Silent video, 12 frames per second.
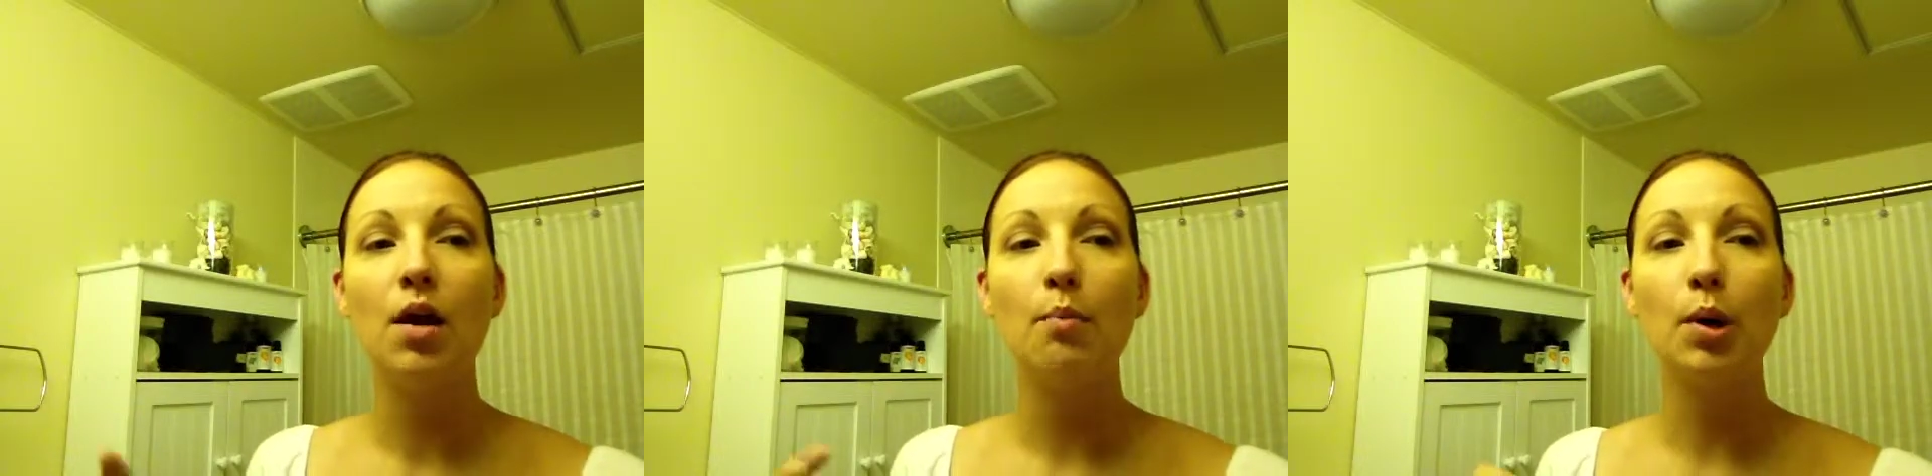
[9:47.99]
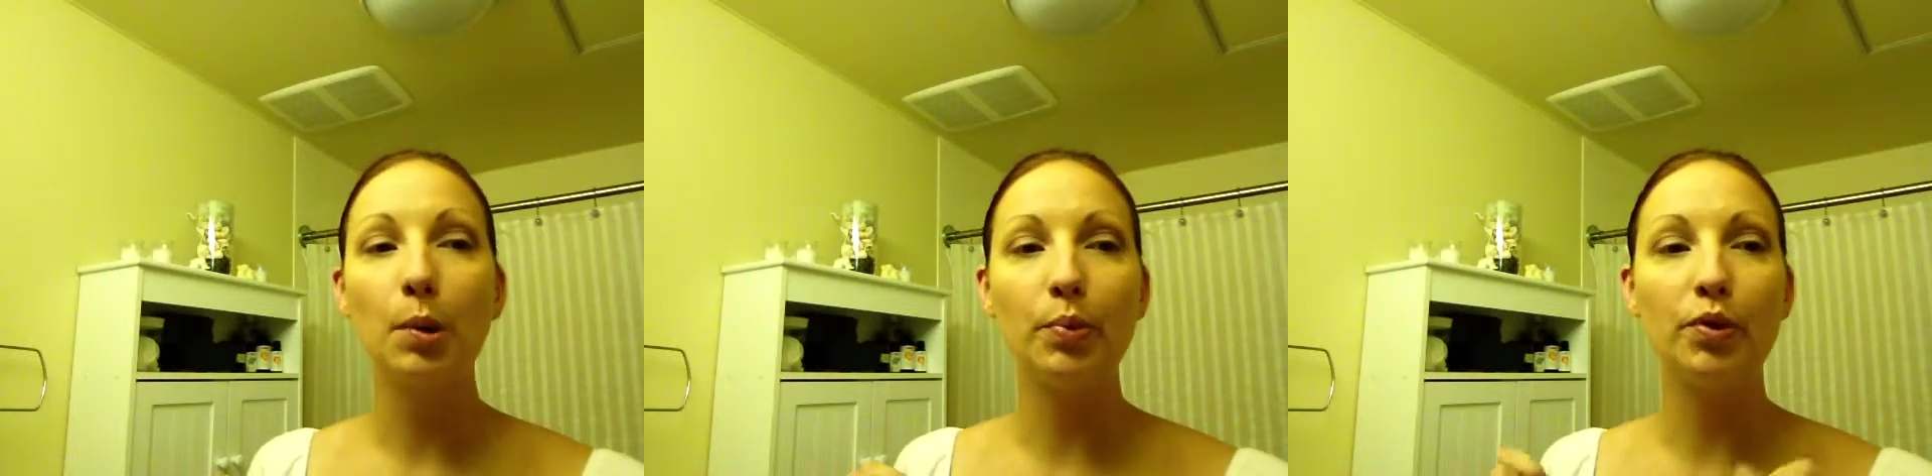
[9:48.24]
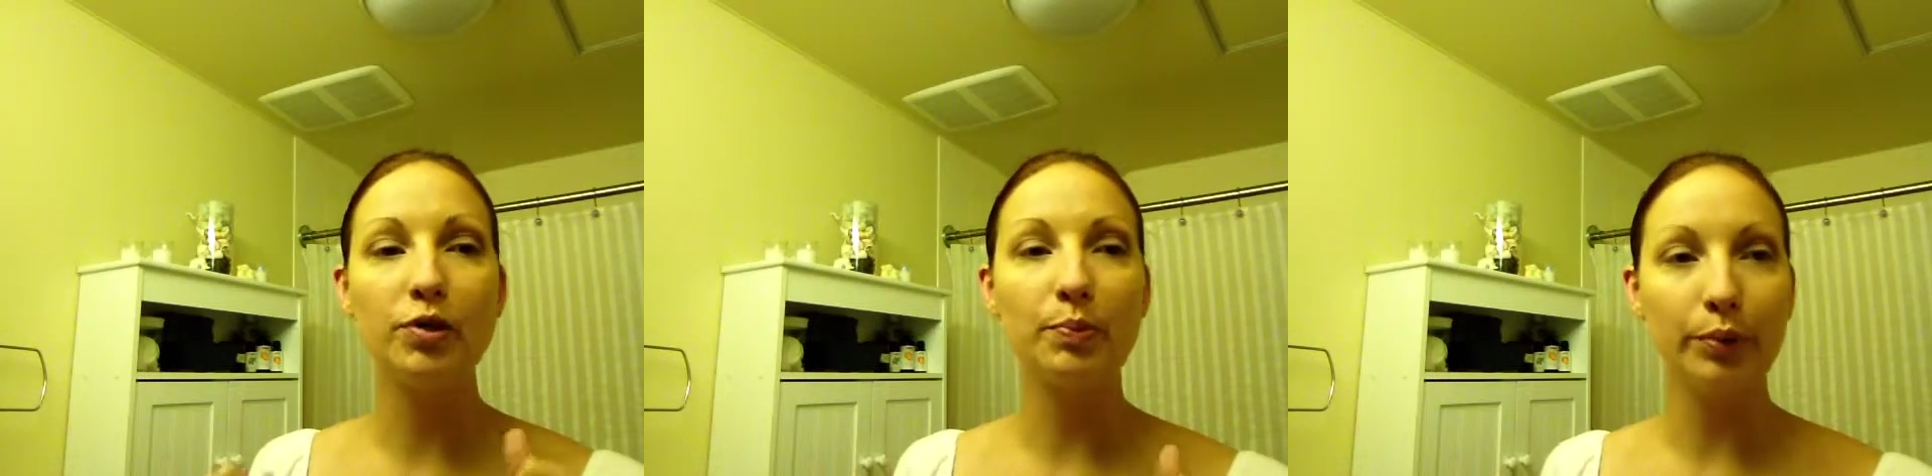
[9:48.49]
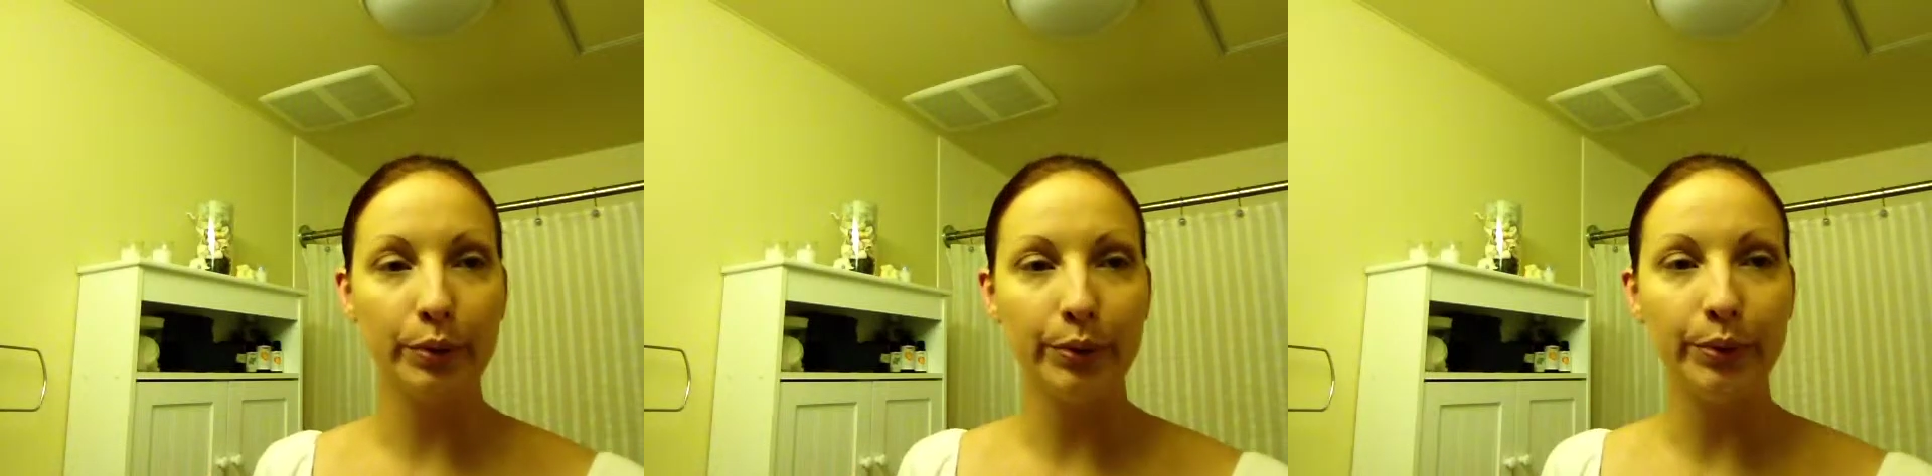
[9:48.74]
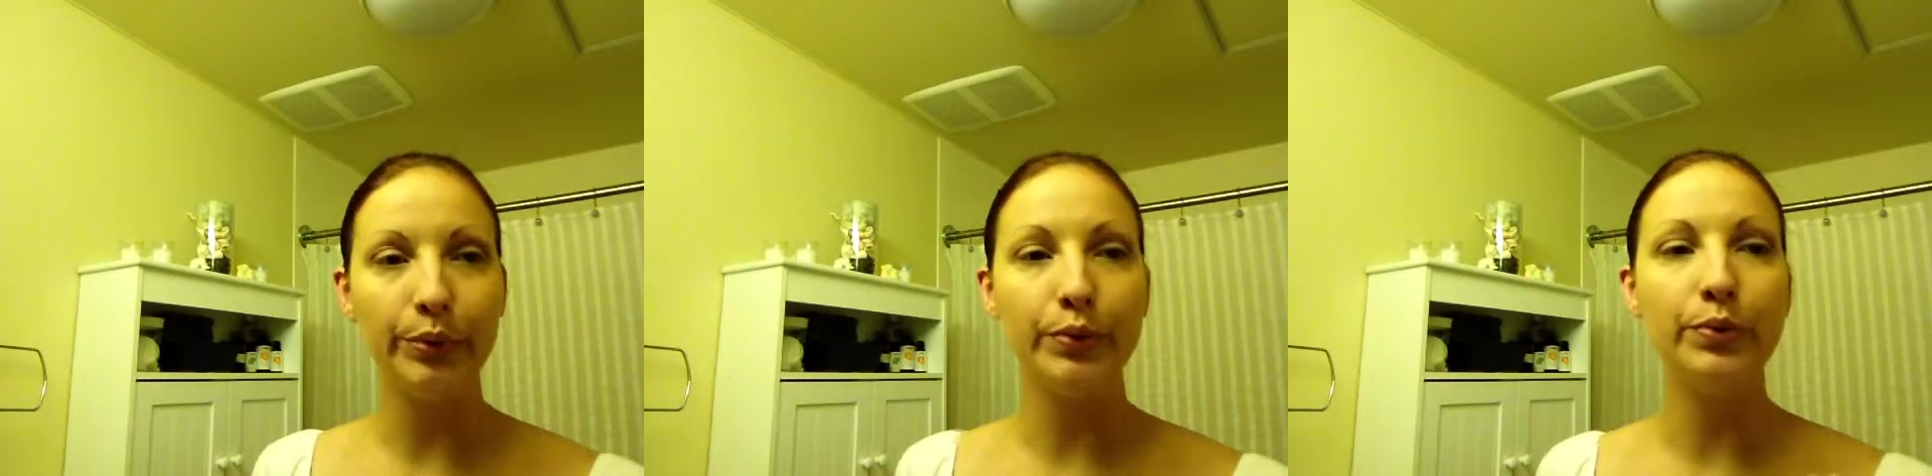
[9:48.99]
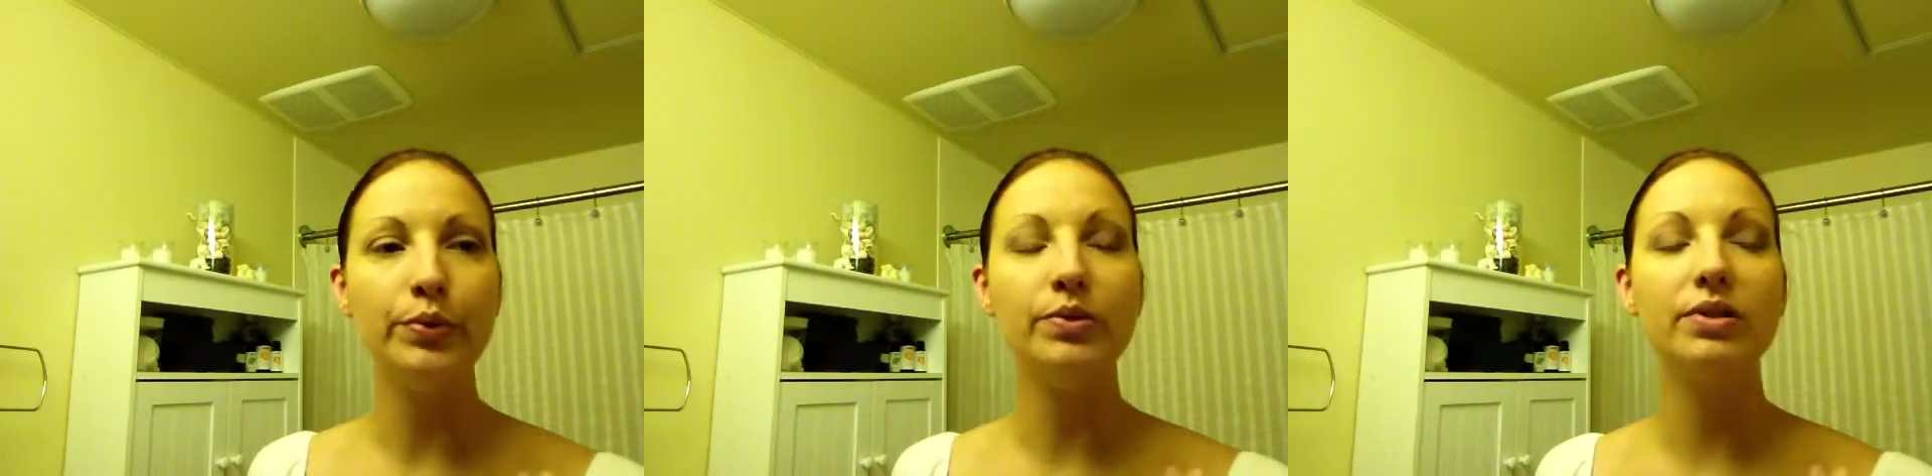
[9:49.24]
purples,
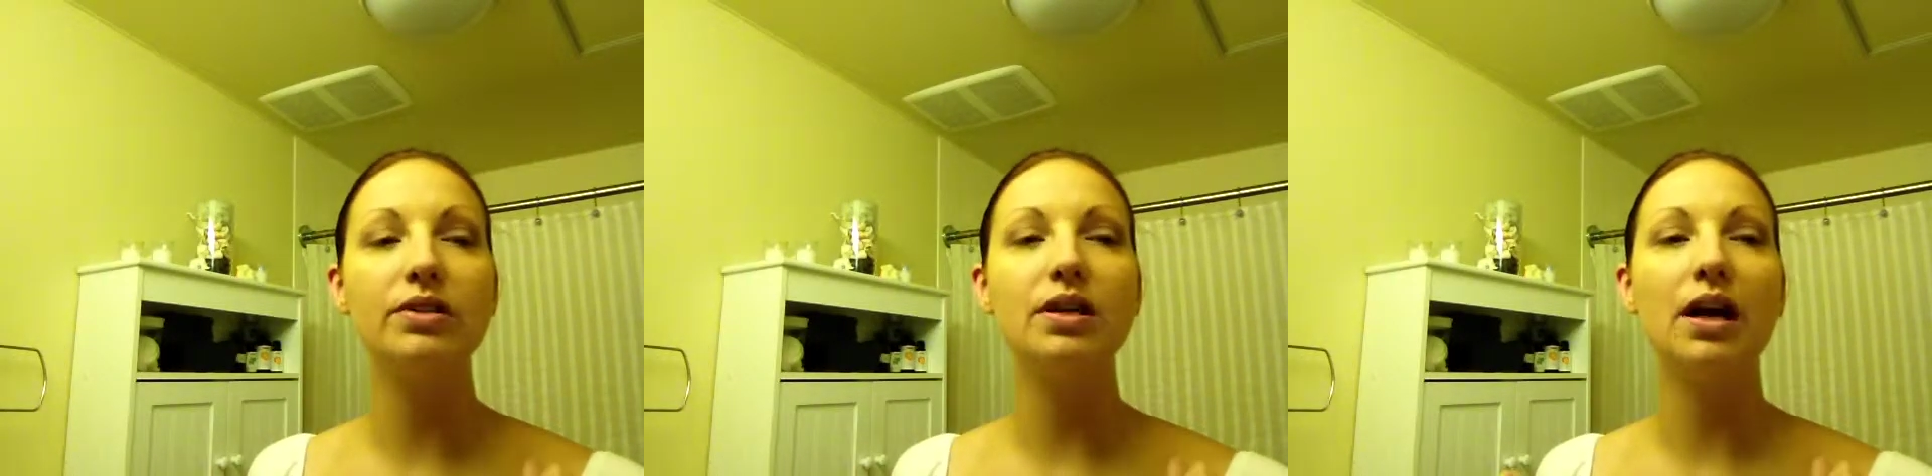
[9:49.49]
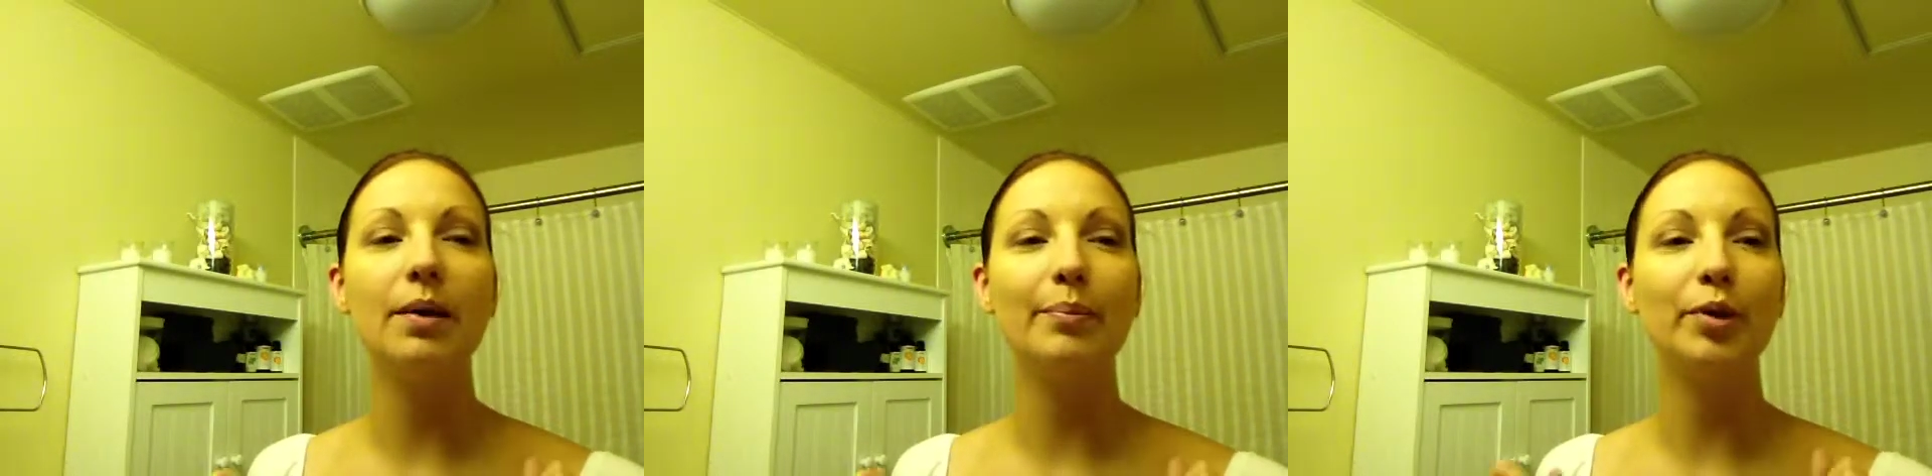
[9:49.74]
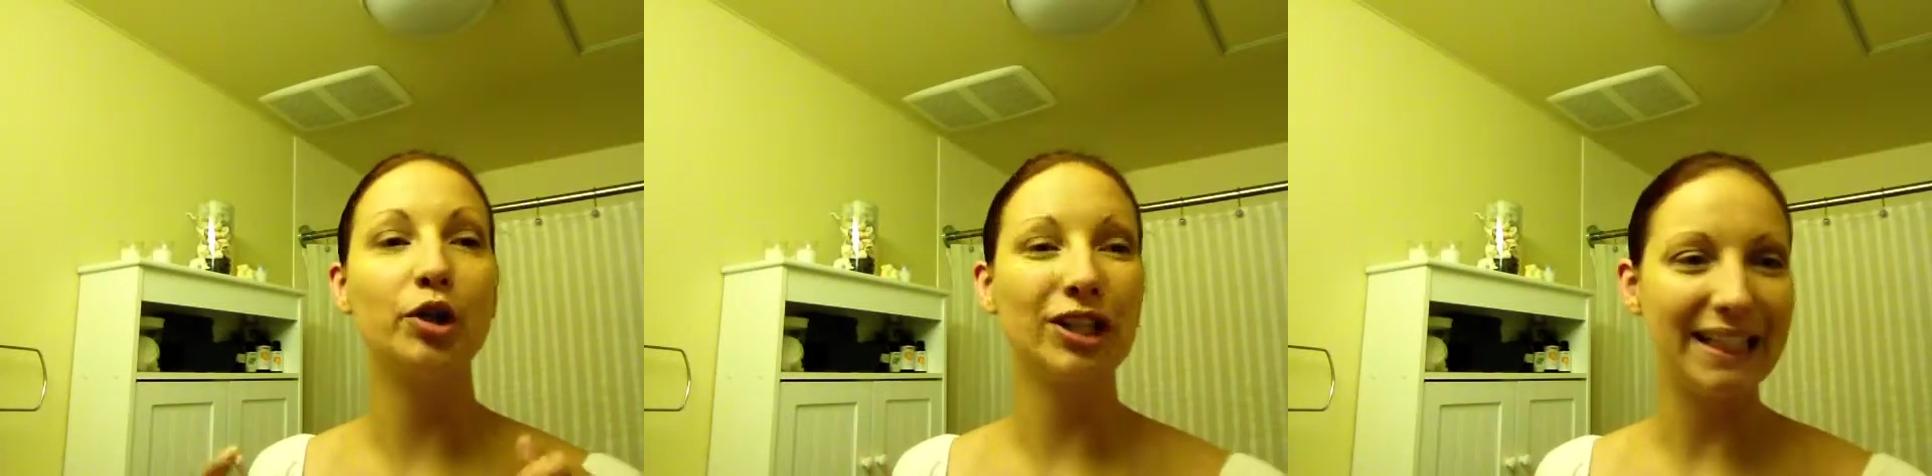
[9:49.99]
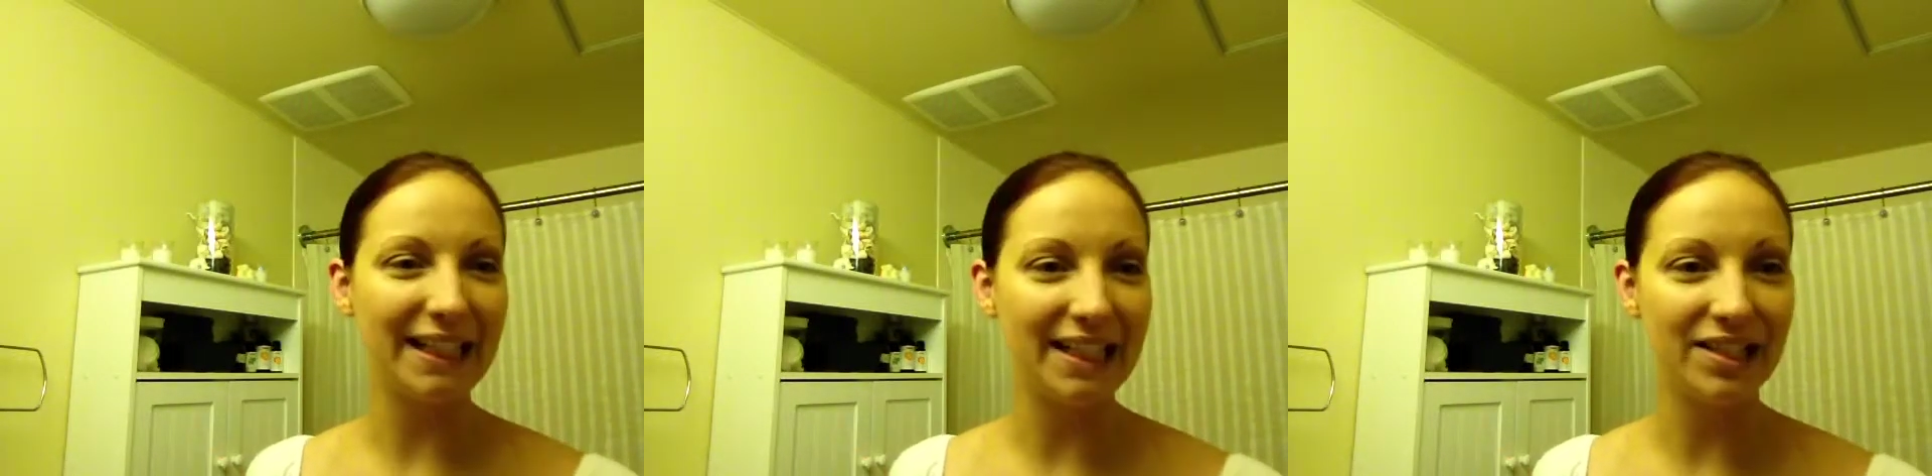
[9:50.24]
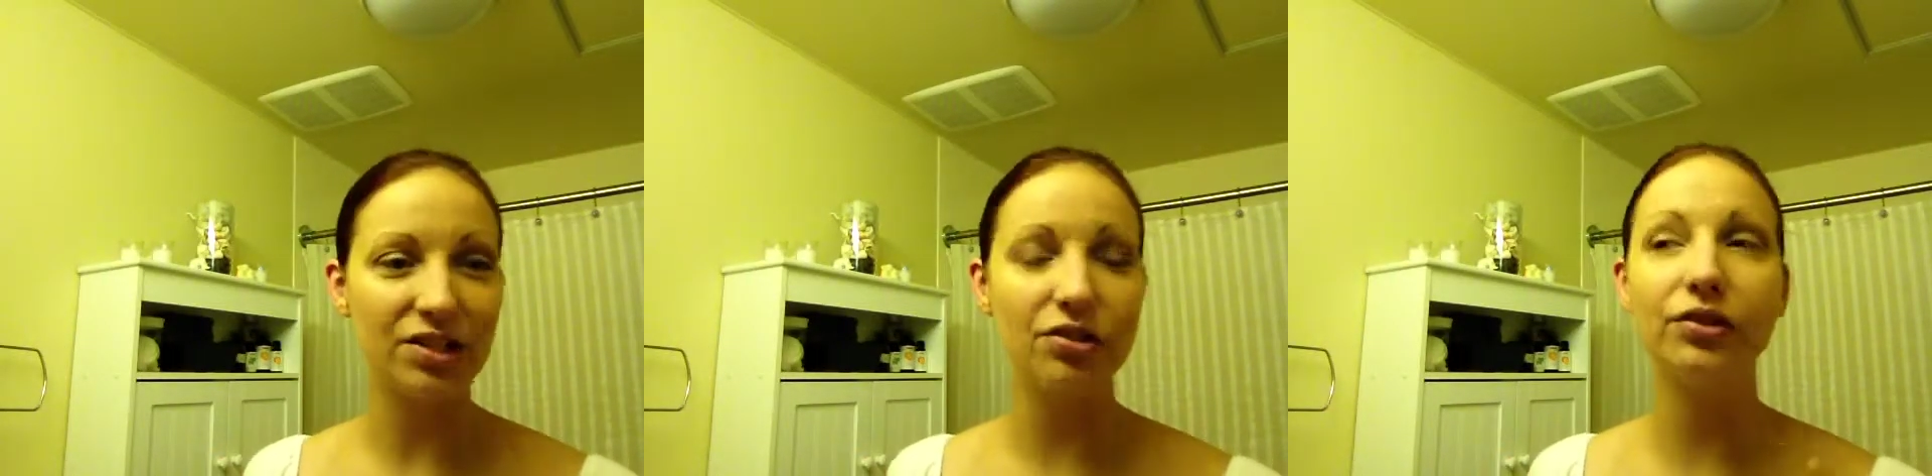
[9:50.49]
blues, greens.